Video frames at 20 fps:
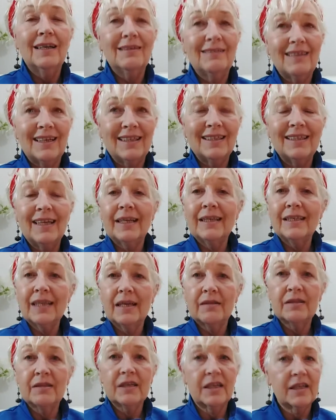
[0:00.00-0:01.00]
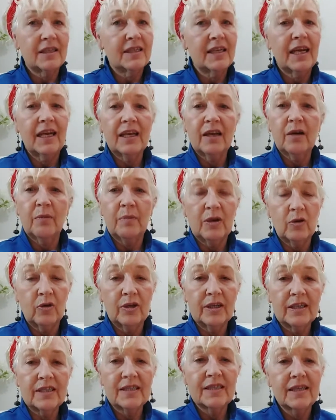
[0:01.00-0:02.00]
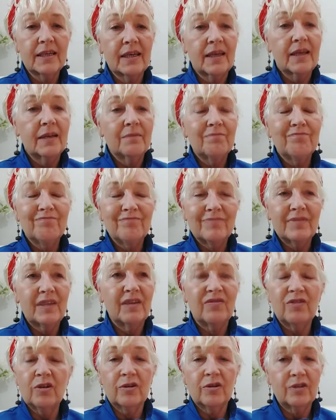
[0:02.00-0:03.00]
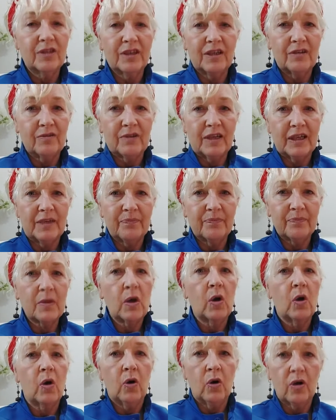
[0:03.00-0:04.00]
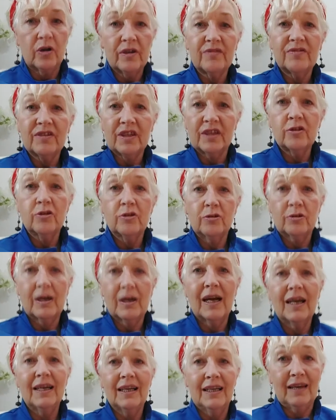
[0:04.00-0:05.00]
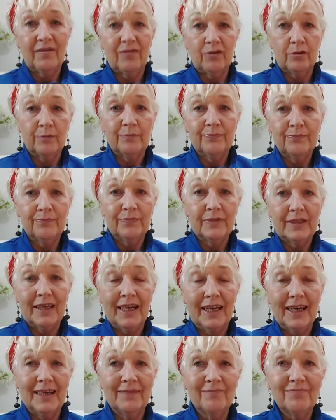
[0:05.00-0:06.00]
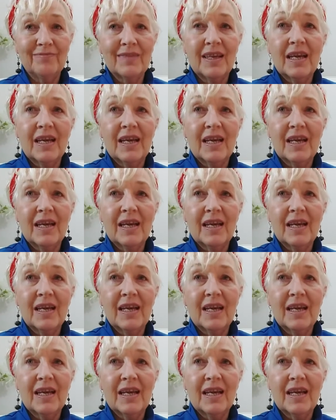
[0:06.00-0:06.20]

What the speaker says: And 9 times out of 10, I'll be honest, they've not done it right, or they've done too high a level. Yeah.